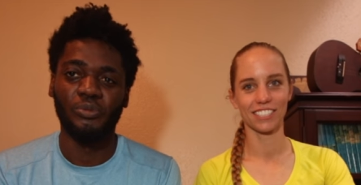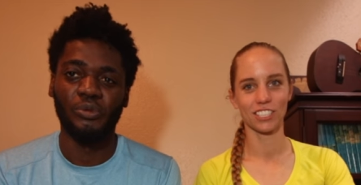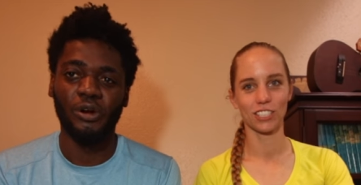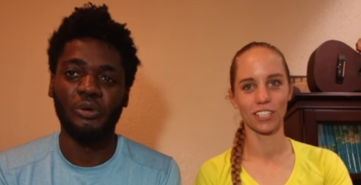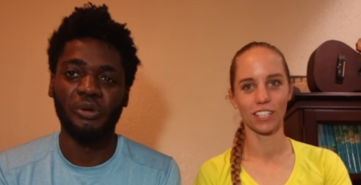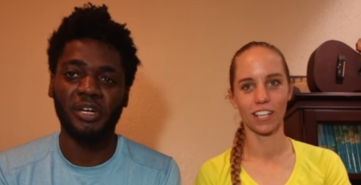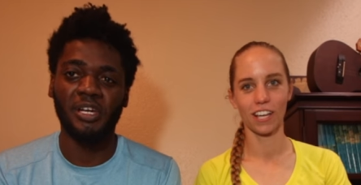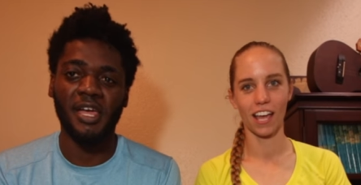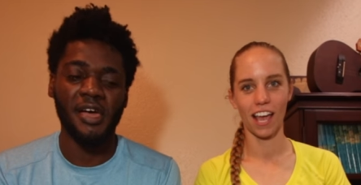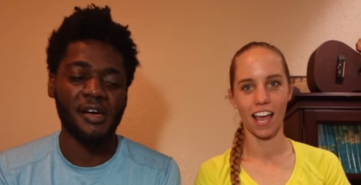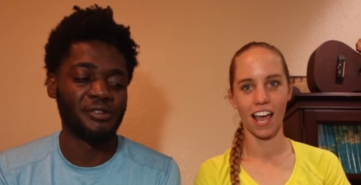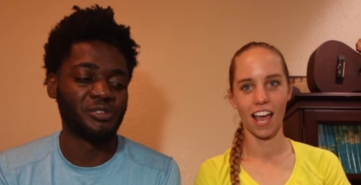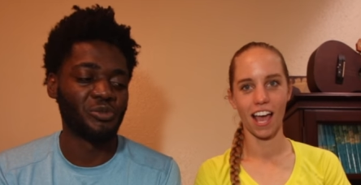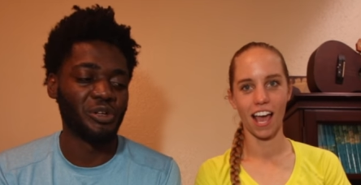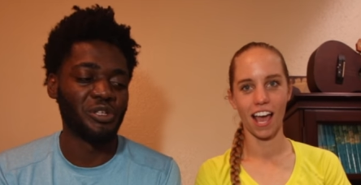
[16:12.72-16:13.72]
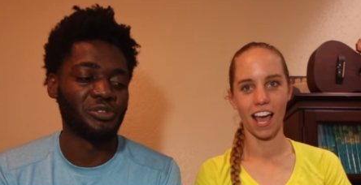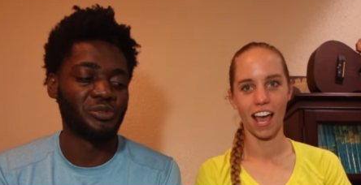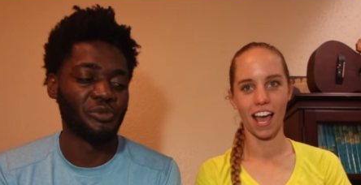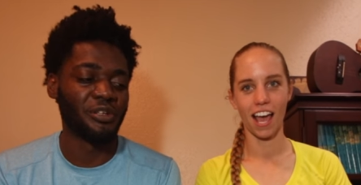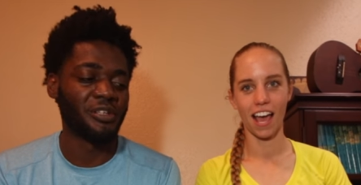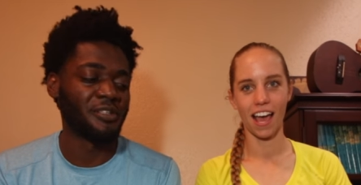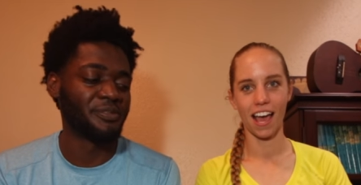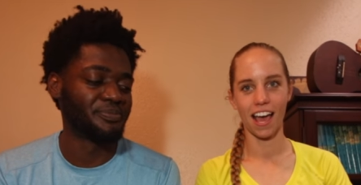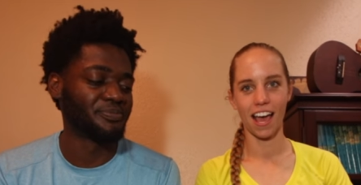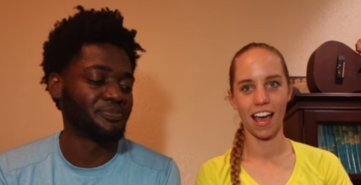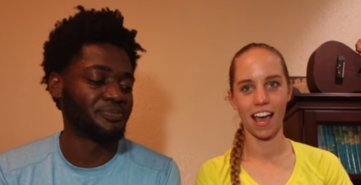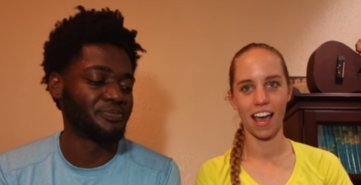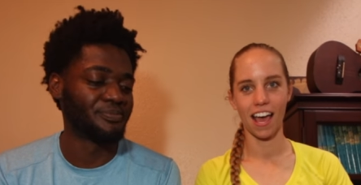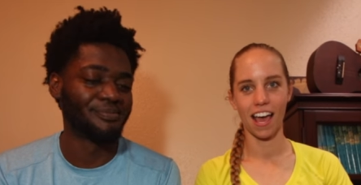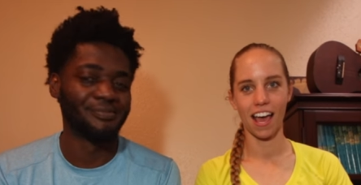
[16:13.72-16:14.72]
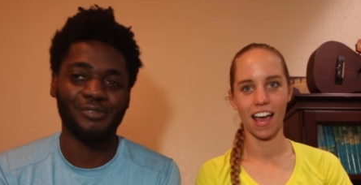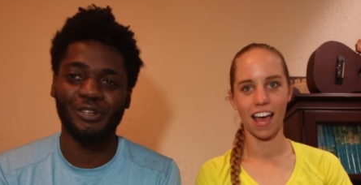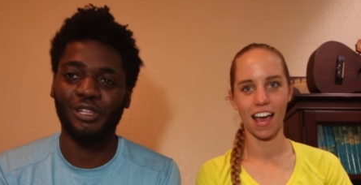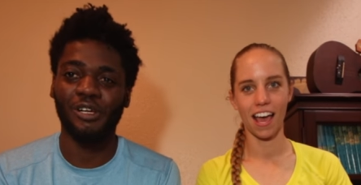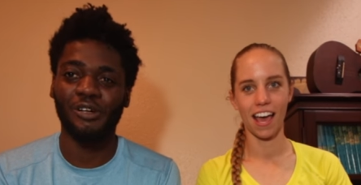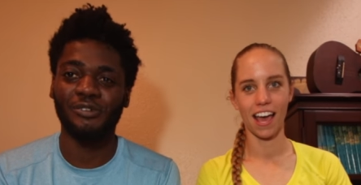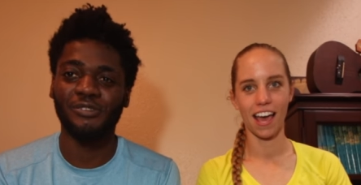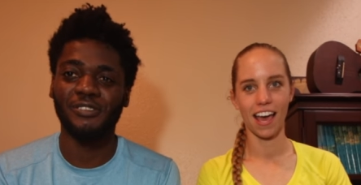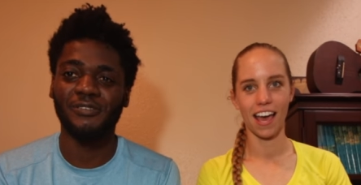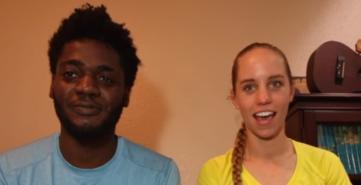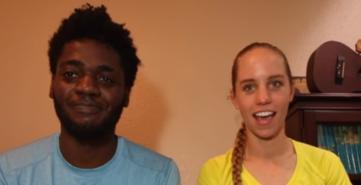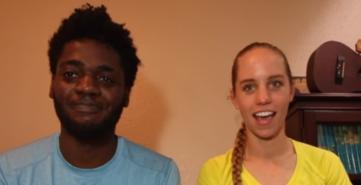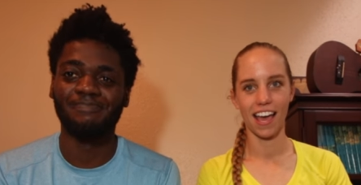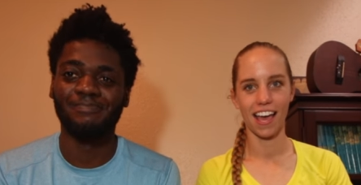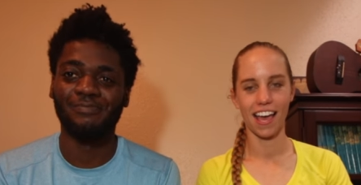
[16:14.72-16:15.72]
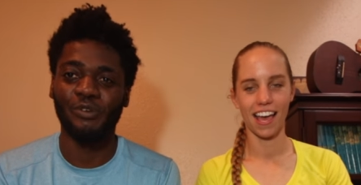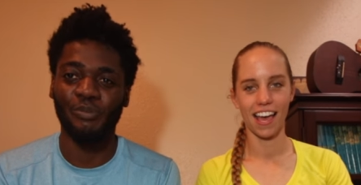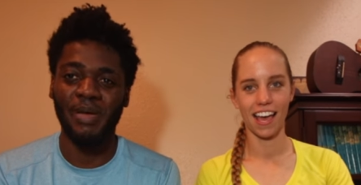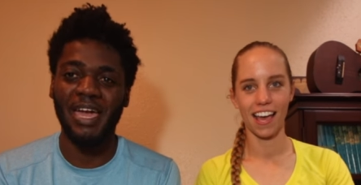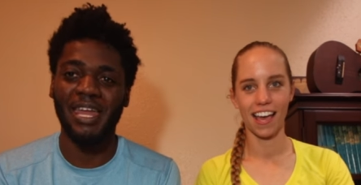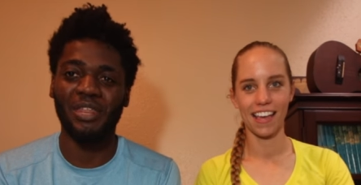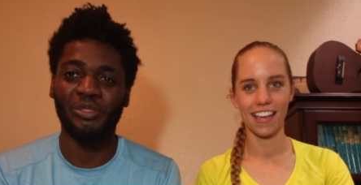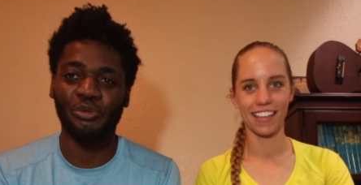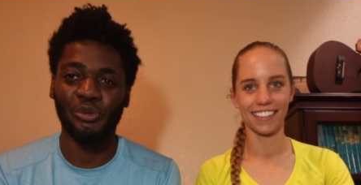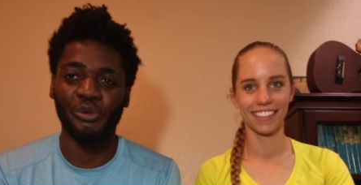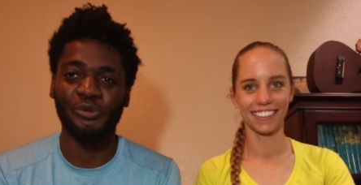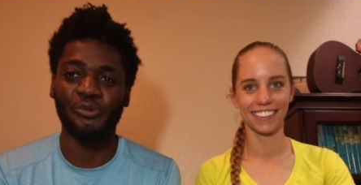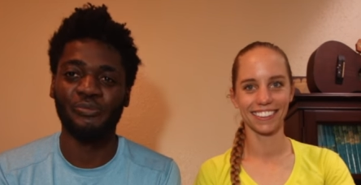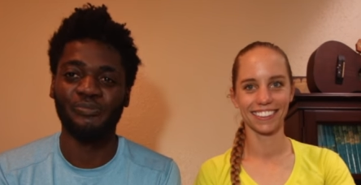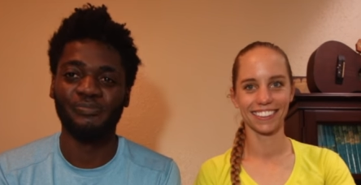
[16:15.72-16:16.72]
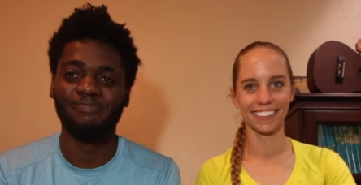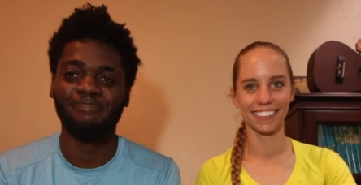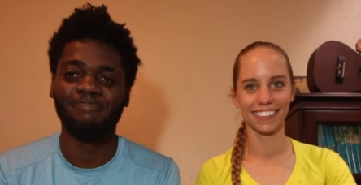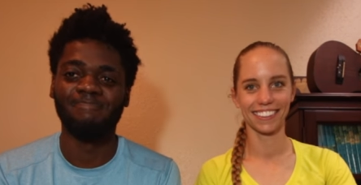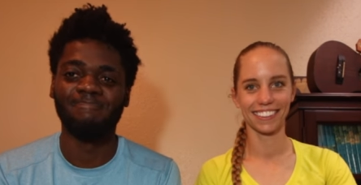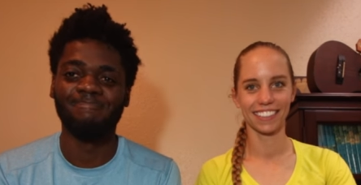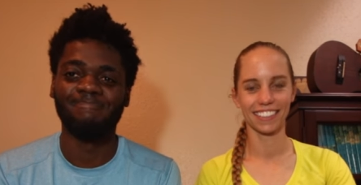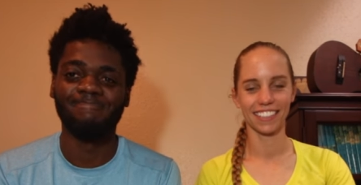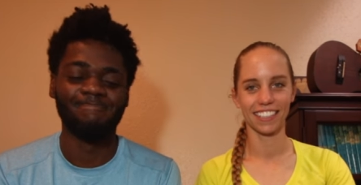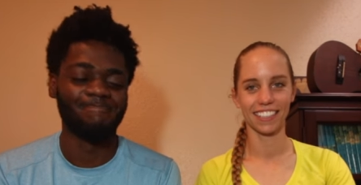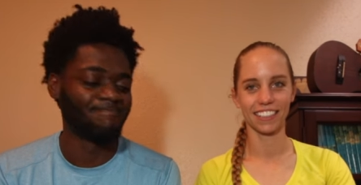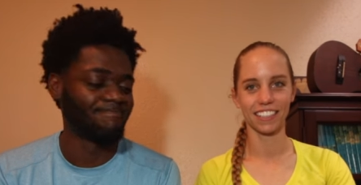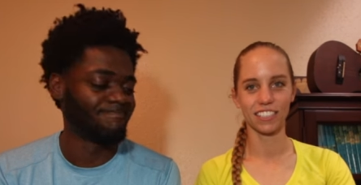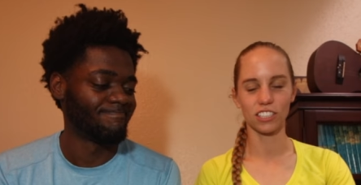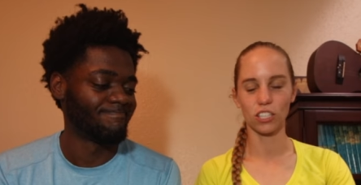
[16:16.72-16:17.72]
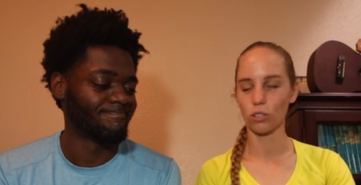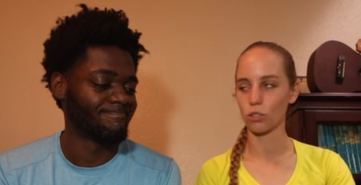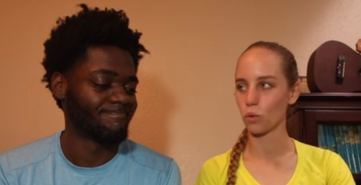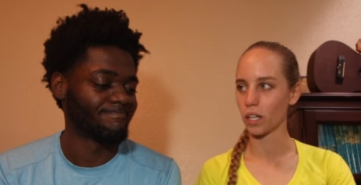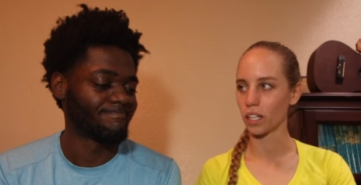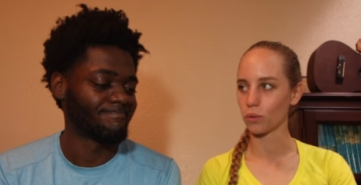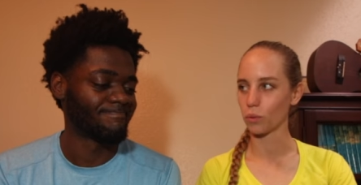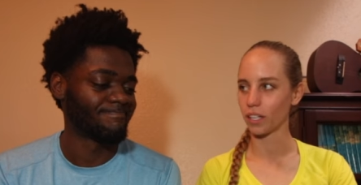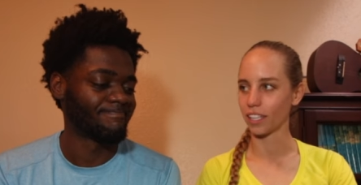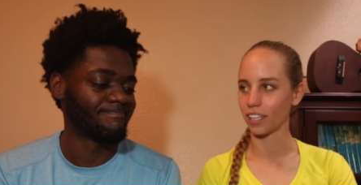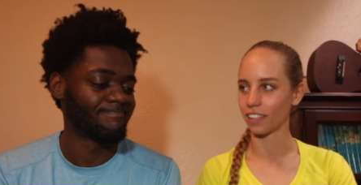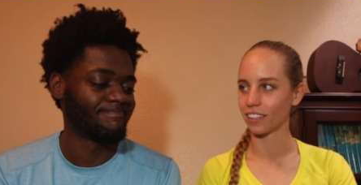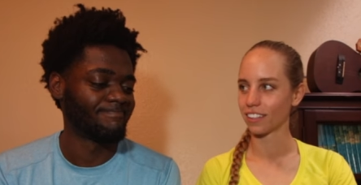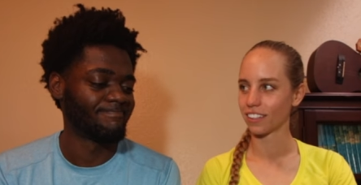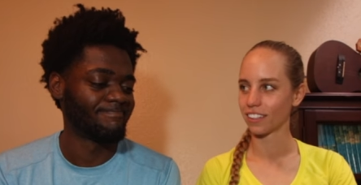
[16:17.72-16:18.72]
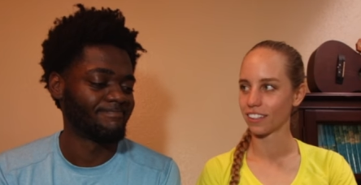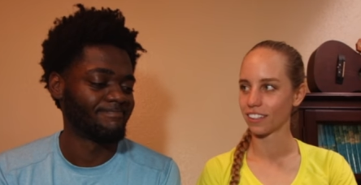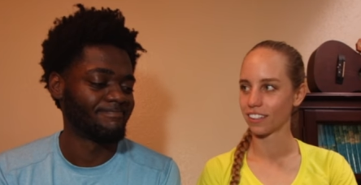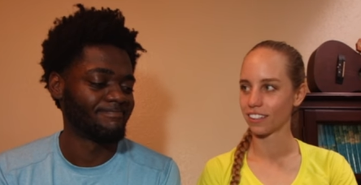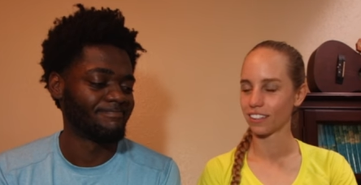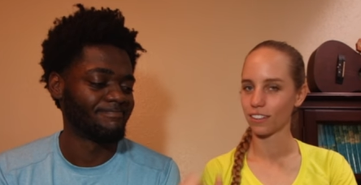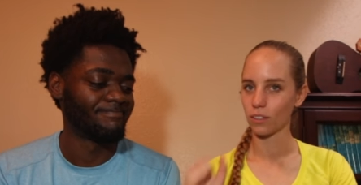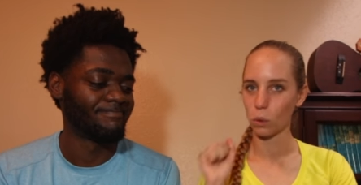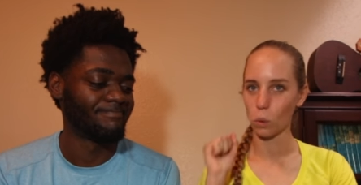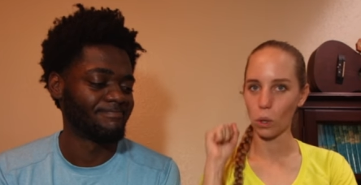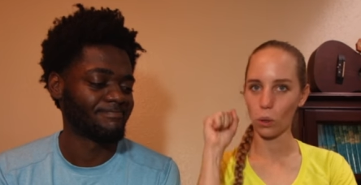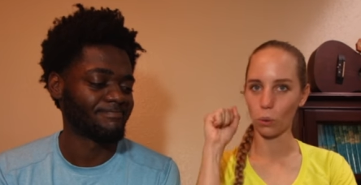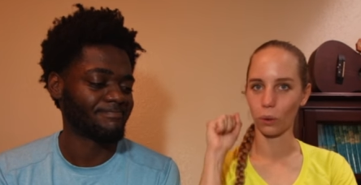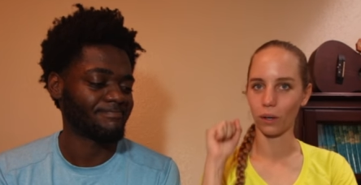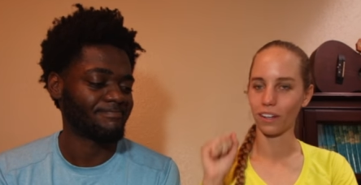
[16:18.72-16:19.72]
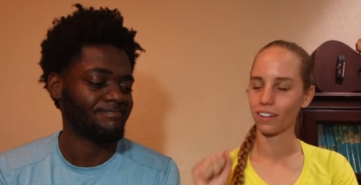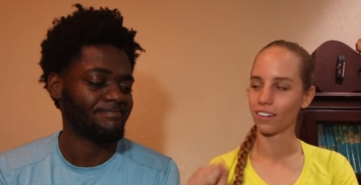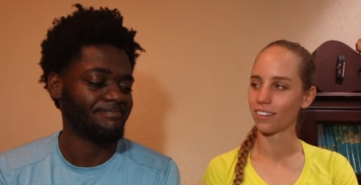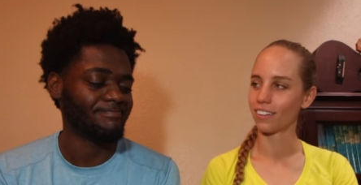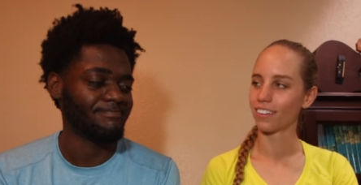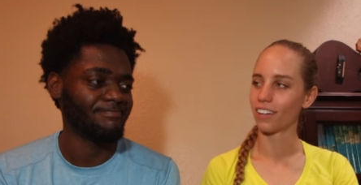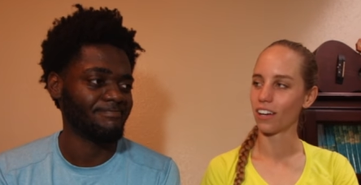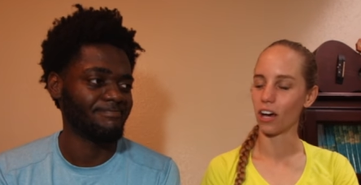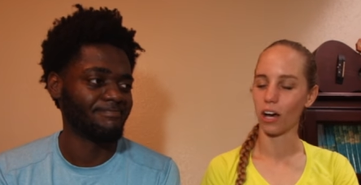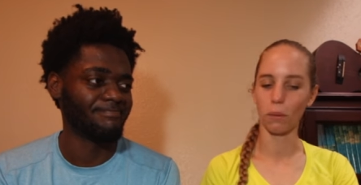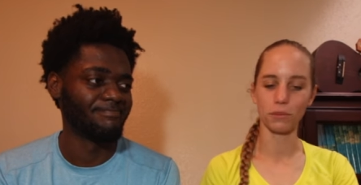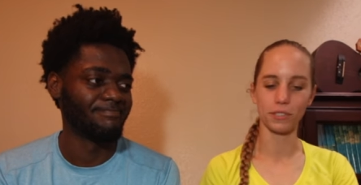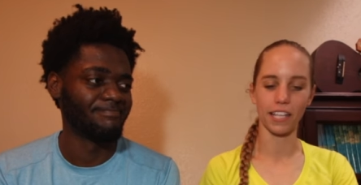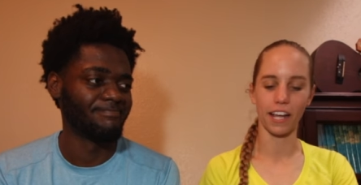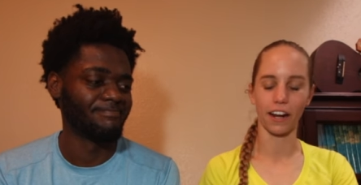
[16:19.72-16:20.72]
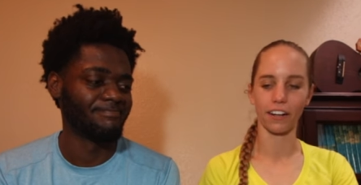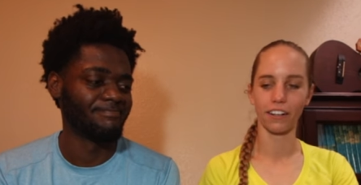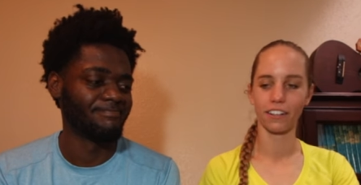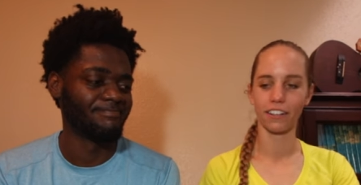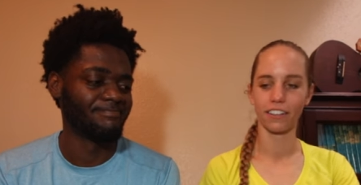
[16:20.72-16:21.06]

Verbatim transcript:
Speaker 1: We're holding it down. 2020, we're close. We're making it through.
Speaker 2: Let's go 2020. Woo! Almost there.